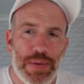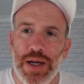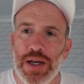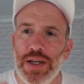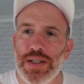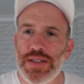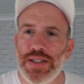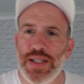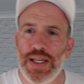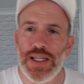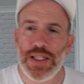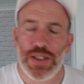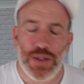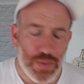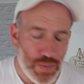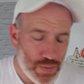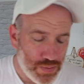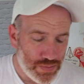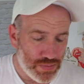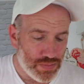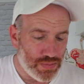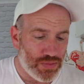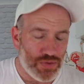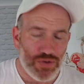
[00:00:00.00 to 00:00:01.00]
Because these
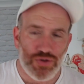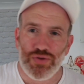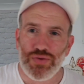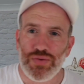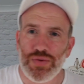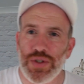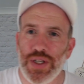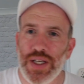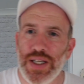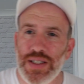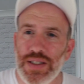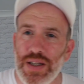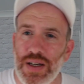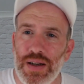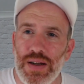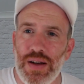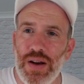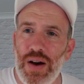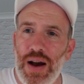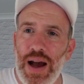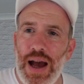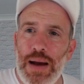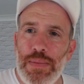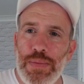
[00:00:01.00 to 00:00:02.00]
are
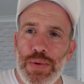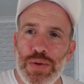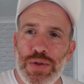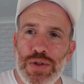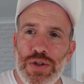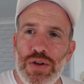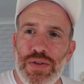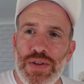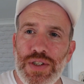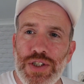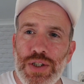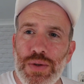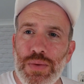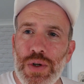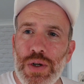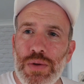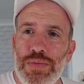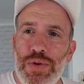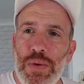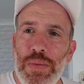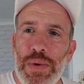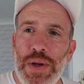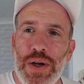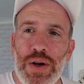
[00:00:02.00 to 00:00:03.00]
like apples and orange that would
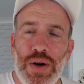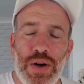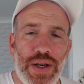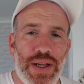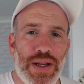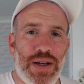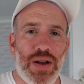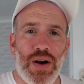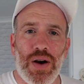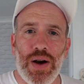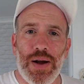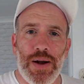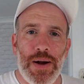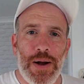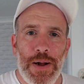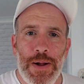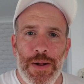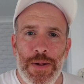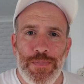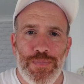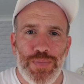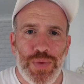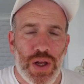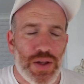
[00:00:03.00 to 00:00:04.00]
have probably gone in like,
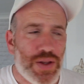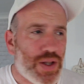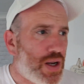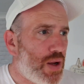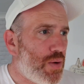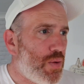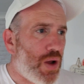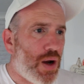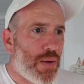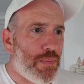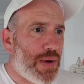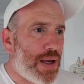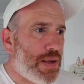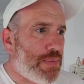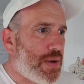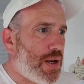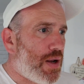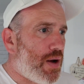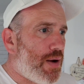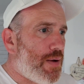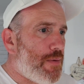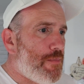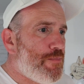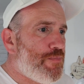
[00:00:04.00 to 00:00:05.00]
I don't know, like maybe
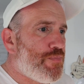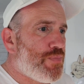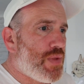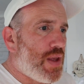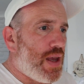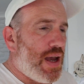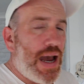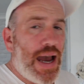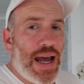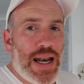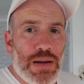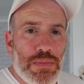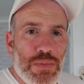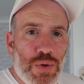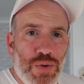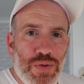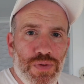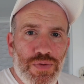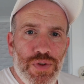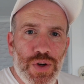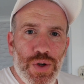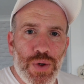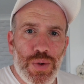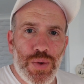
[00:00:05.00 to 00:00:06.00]
like animal
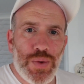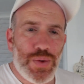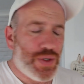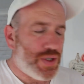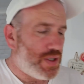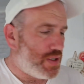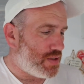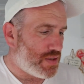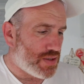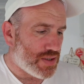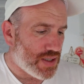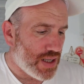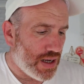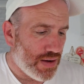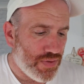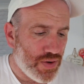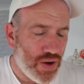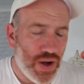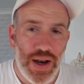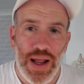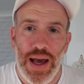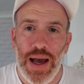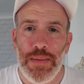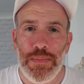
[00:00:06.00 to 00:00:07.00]
food and
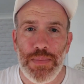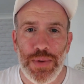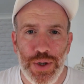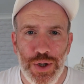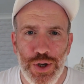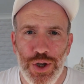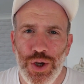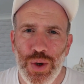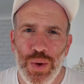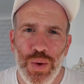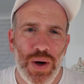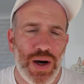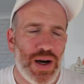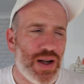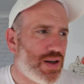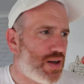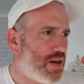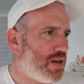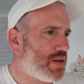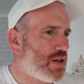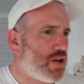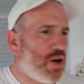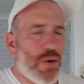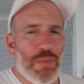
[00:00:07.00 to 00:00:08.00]
stuff like that. Manure,
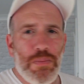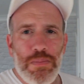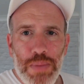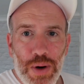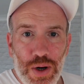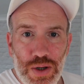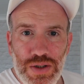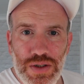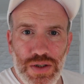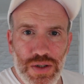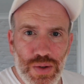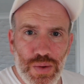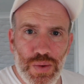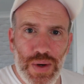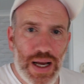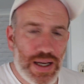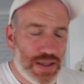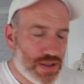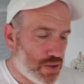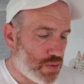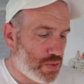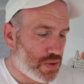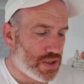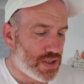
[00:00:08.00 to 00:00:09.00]
like compost and all
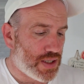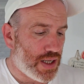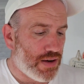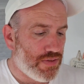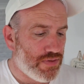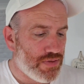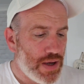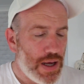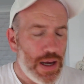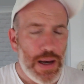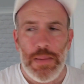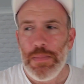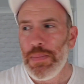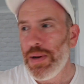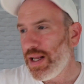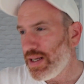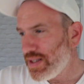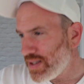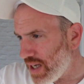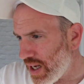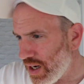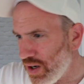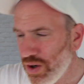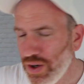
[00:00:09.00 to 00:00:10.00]
that sort of stuff. But
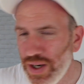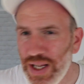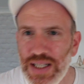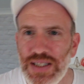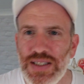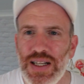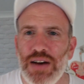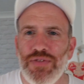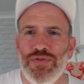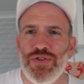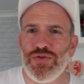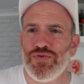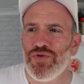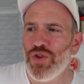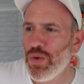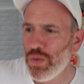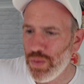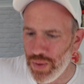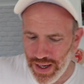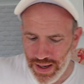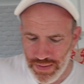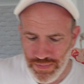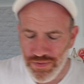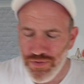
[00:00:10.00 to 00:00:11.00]
that's saying, look, there's nothing
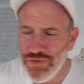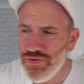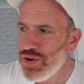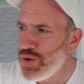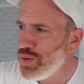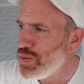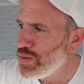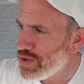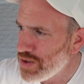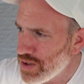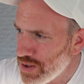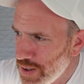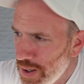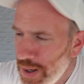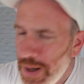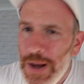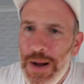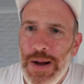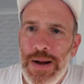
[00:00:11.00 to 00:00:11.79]
wrong with them fruits.